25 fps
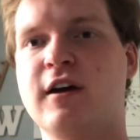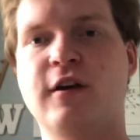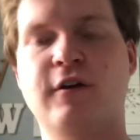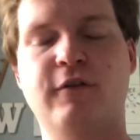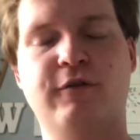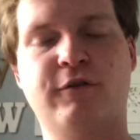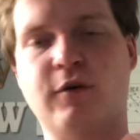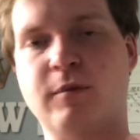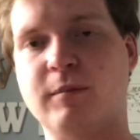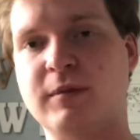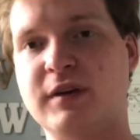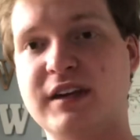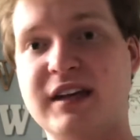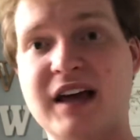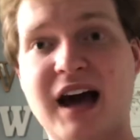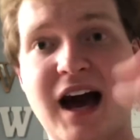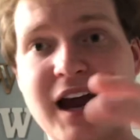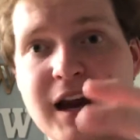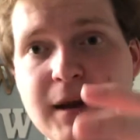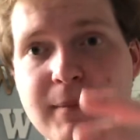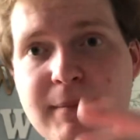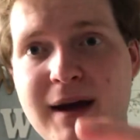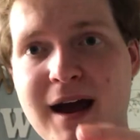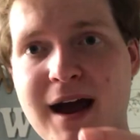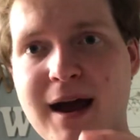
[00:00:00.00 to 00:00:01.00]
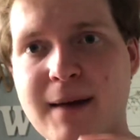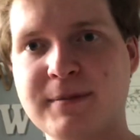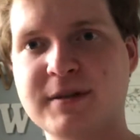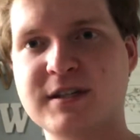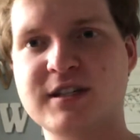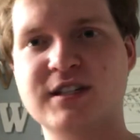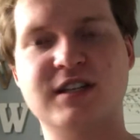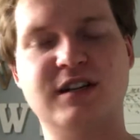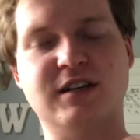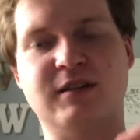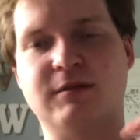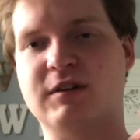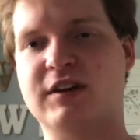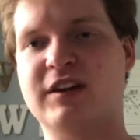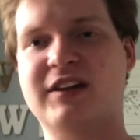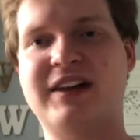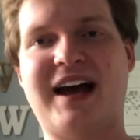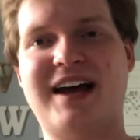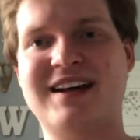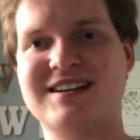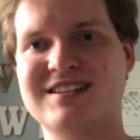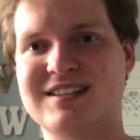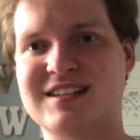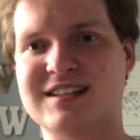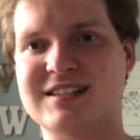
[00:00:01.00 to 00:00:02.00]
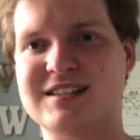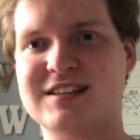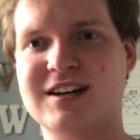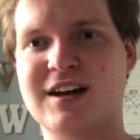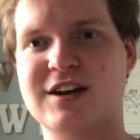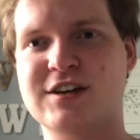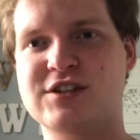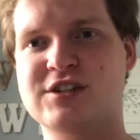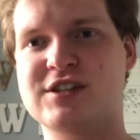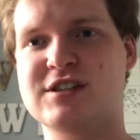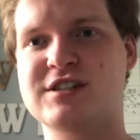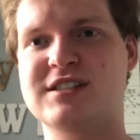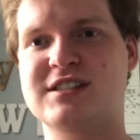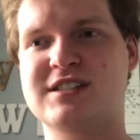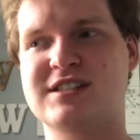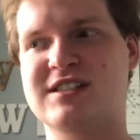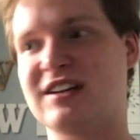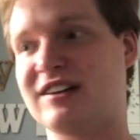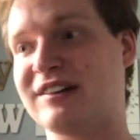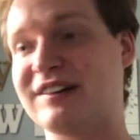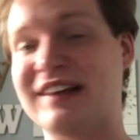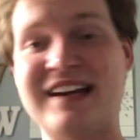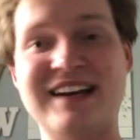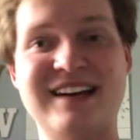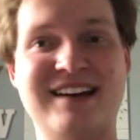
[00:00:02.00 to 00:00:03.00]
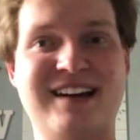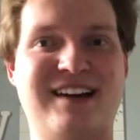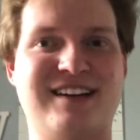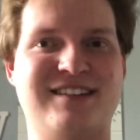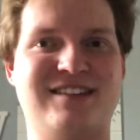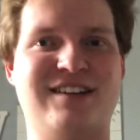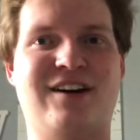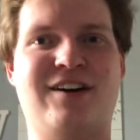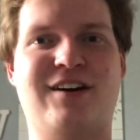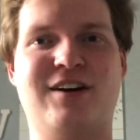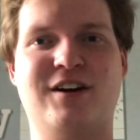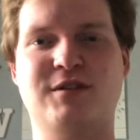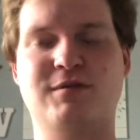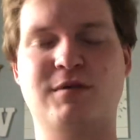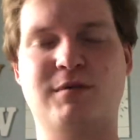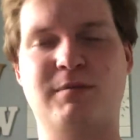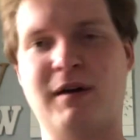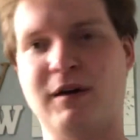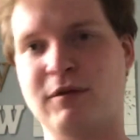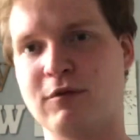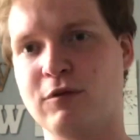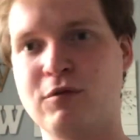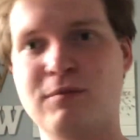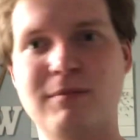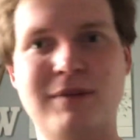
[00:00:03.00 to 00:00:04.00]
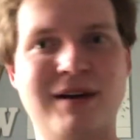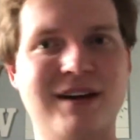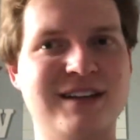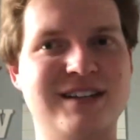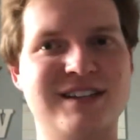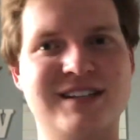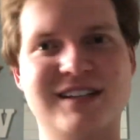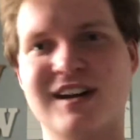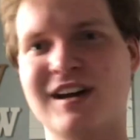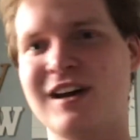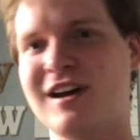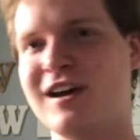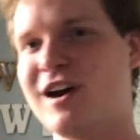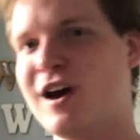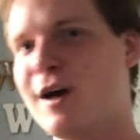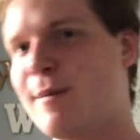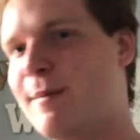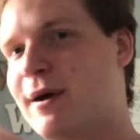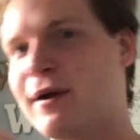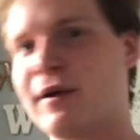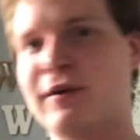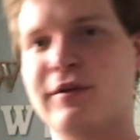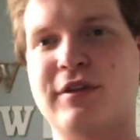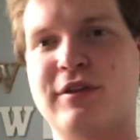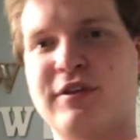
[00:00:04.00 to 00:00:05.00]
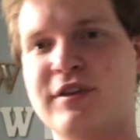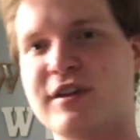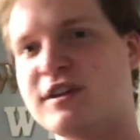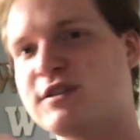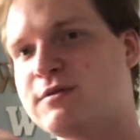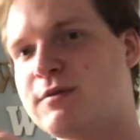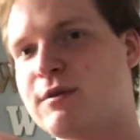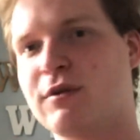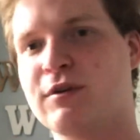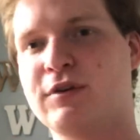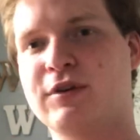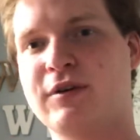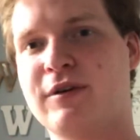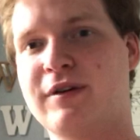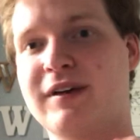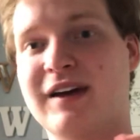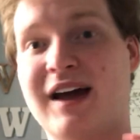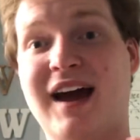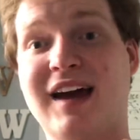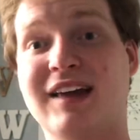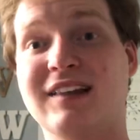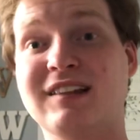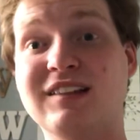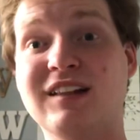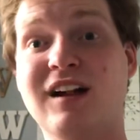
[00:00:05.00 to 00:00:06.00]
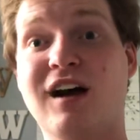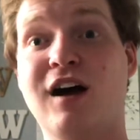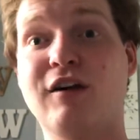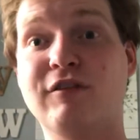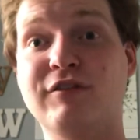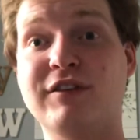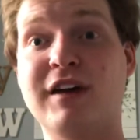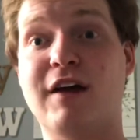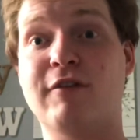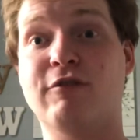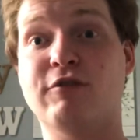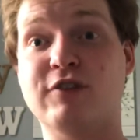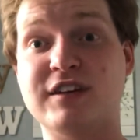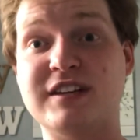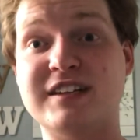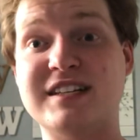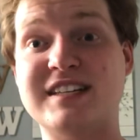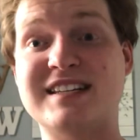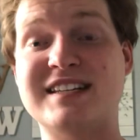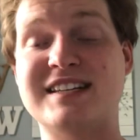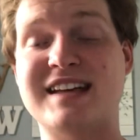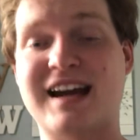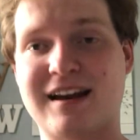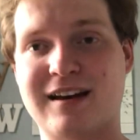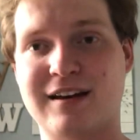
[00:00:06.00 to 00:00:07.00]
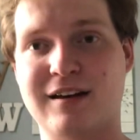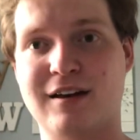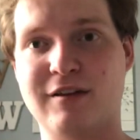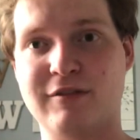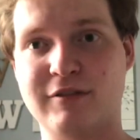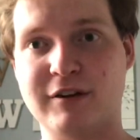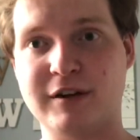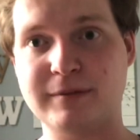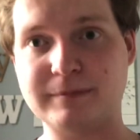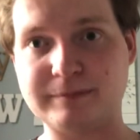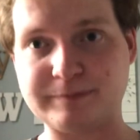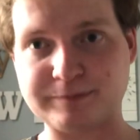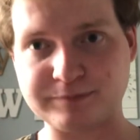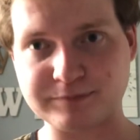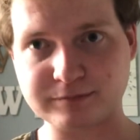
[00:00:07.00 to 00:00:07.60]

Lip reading: From Yada maps to class discussions to late night talks with my roommates about all the things we were learning, I loved every second of it.